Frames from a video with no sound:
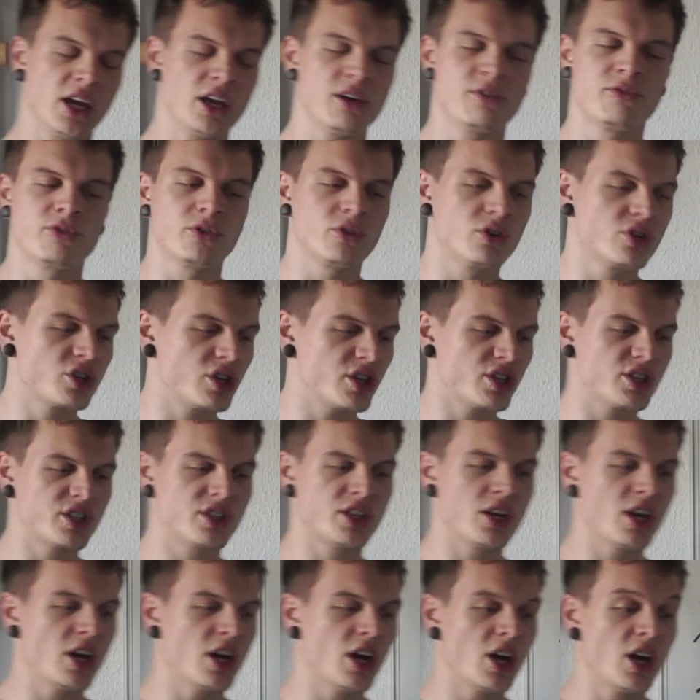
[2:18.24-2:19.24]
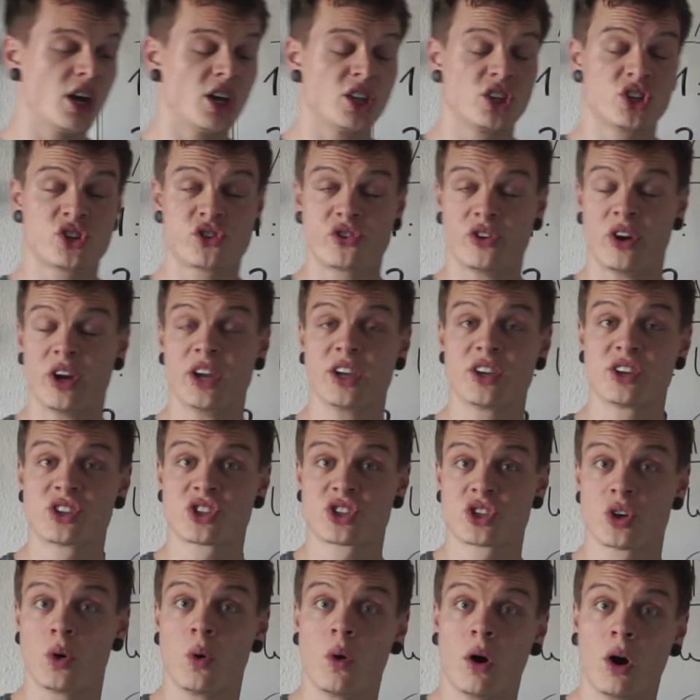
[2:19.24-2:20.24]
if you're just trying
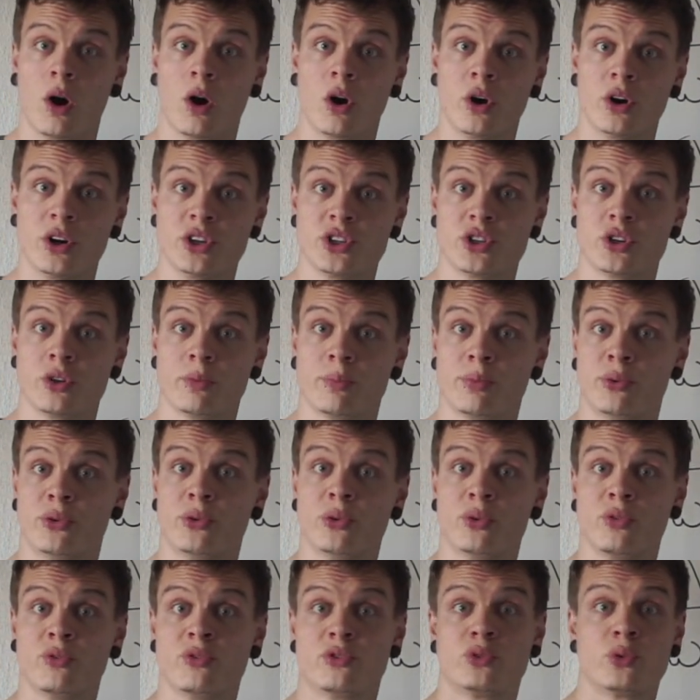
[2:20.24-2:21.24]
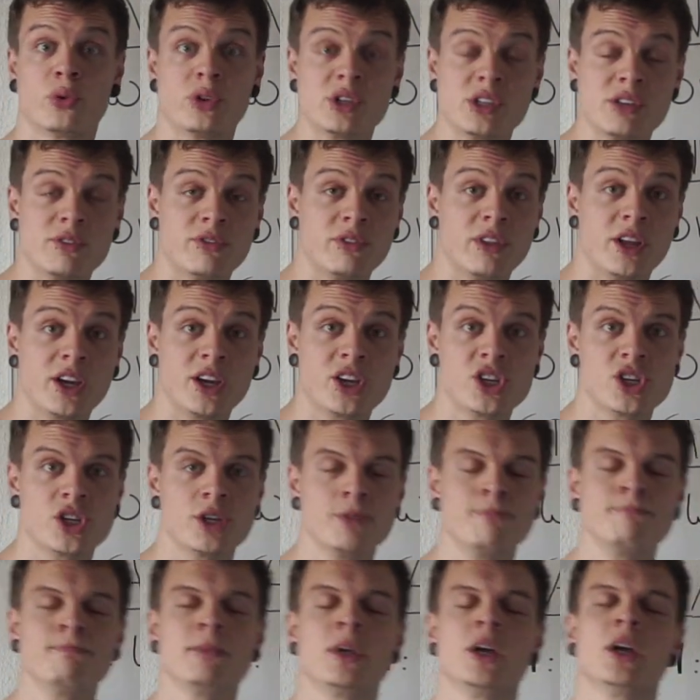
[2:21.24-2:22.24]
so hard to improve
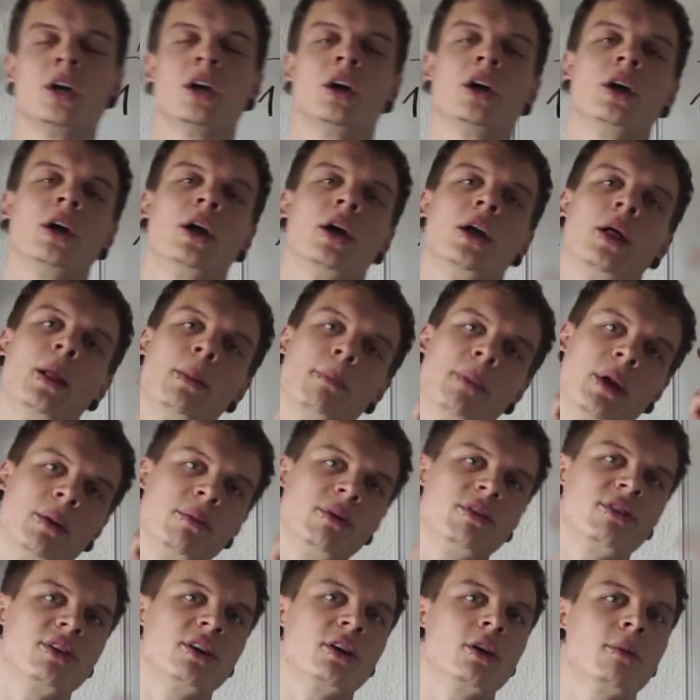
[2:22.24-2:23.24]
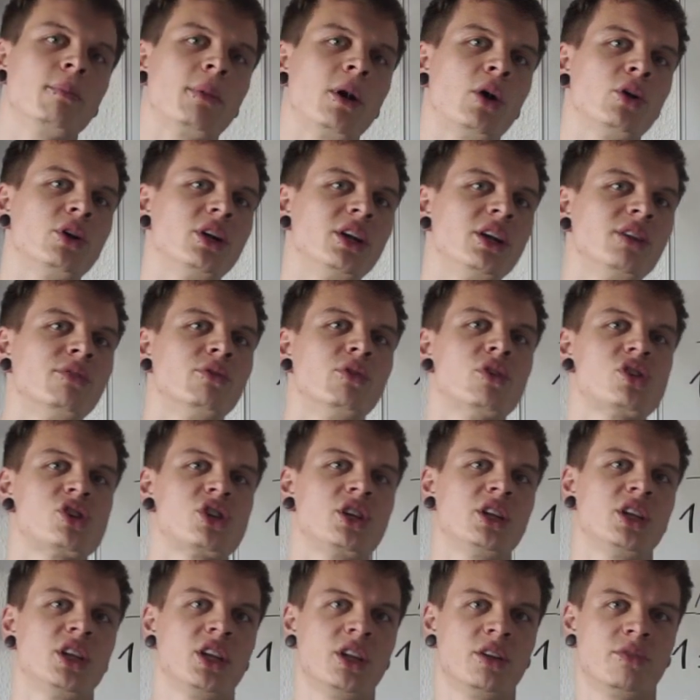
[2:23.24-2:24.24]
dorsiflexion, maybe think about
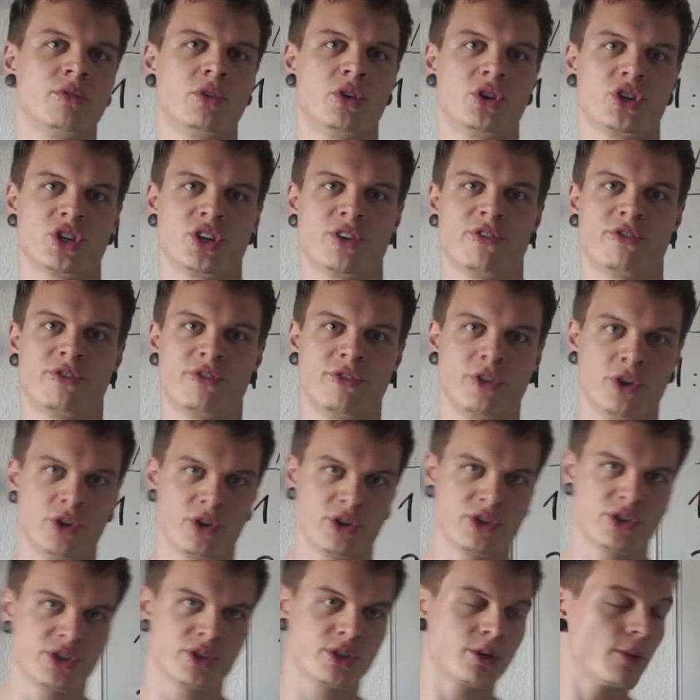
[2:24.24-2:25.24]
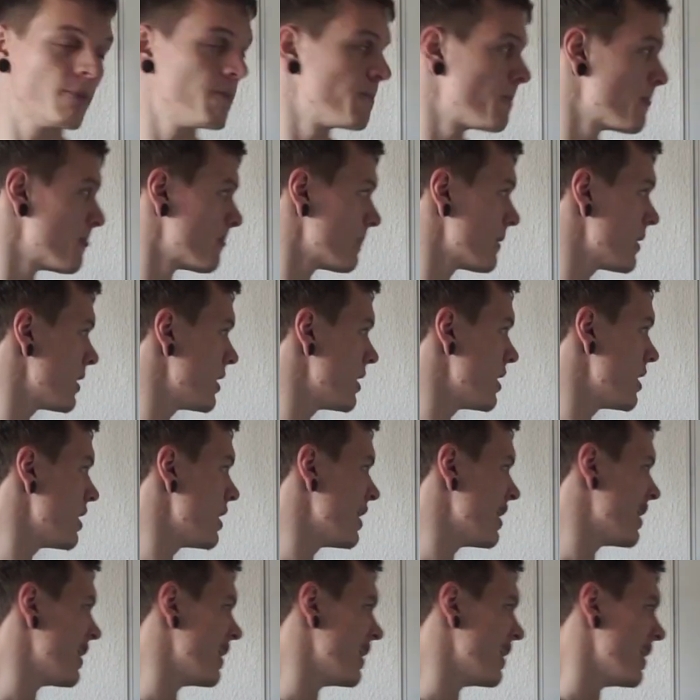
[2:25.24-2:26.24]
eversion and inversion first.
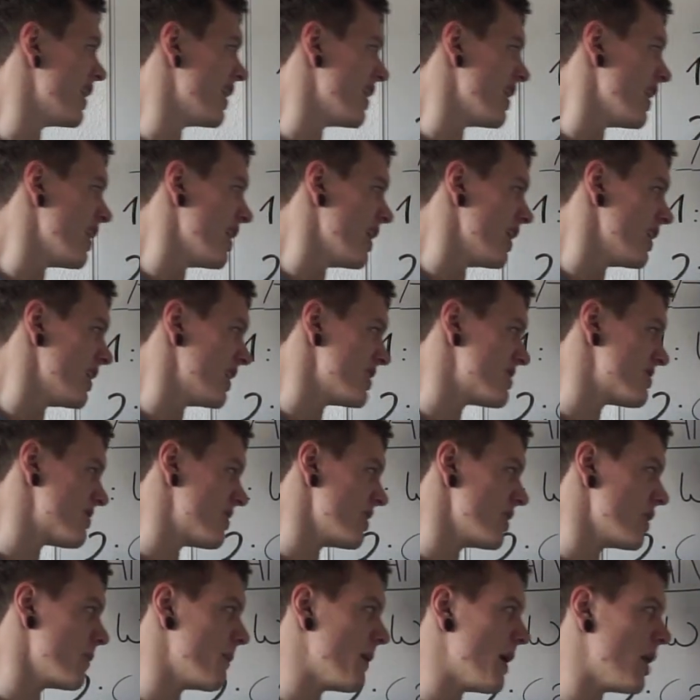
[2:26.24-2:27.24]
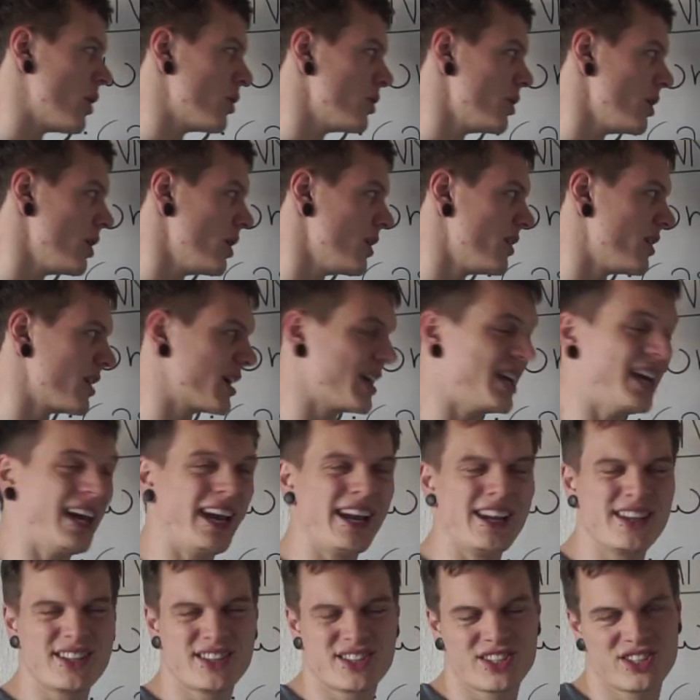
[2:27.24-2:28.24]
Let's think about the
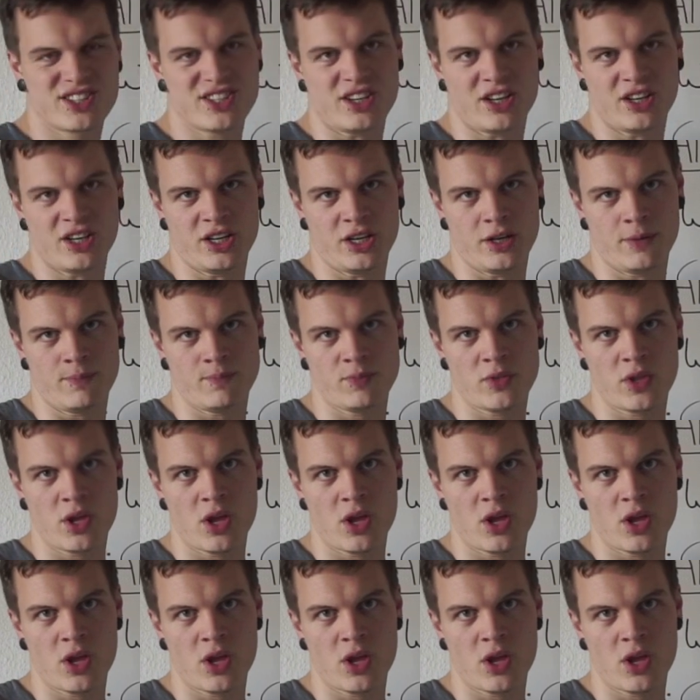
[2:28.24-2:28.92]
case study.